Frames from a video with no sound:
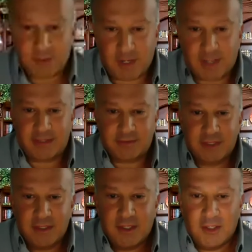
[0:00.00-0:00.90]
yes.
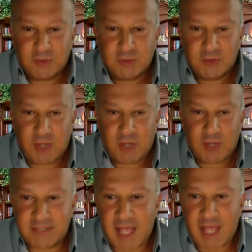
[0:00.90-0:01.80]
So Art Williams,
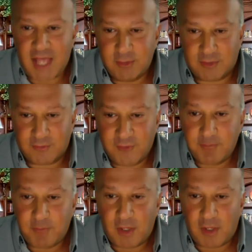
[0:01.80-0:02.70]
exactly. He was a
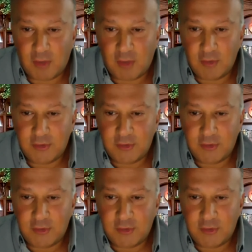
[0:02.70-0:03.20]
football coach.